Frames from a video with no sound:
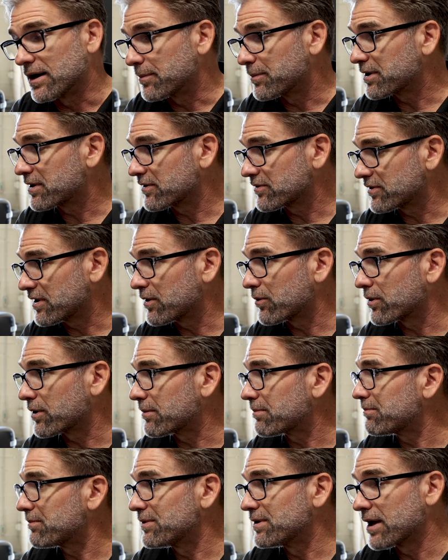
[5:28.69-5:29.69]
because they
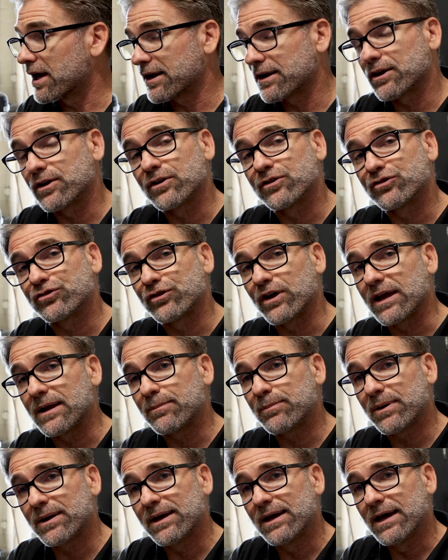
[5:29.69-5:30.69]
were not in good
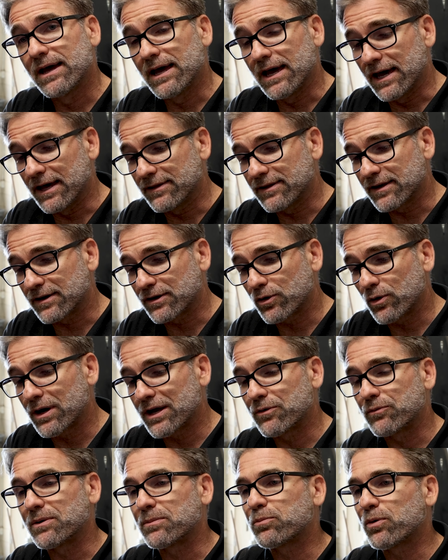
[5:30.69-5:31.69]
shape, and then go
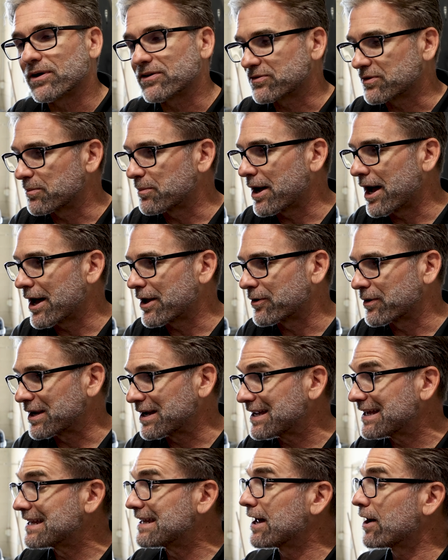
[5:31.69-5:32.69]
ahead and replace the battery.
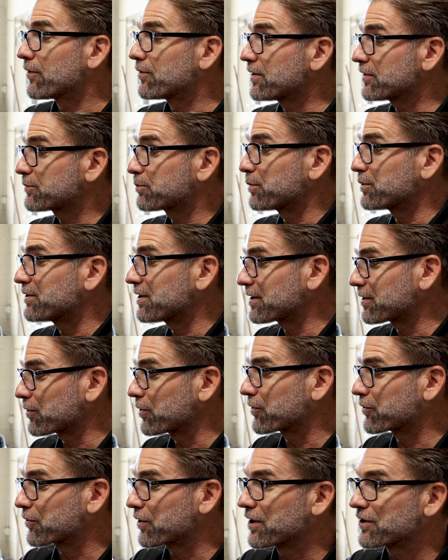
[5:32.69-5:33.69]
Now this
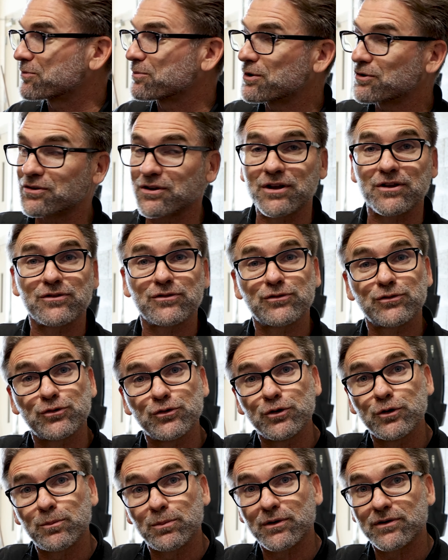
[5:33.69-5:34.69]
particular transmission is
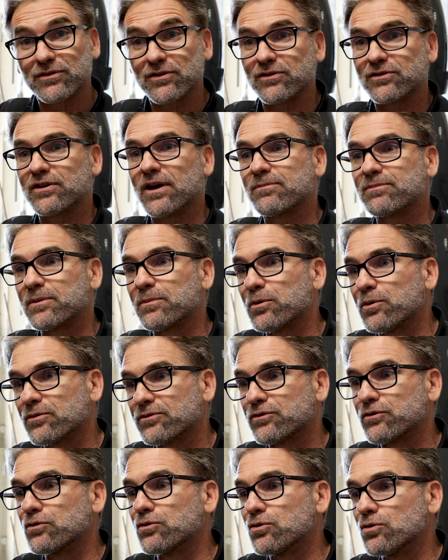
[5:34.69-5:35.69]
super susceptible
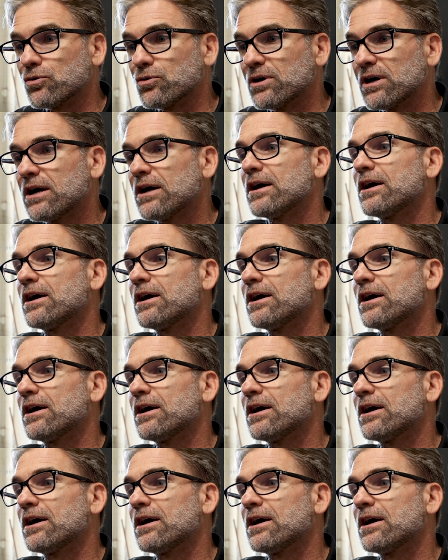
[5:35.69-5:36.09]
to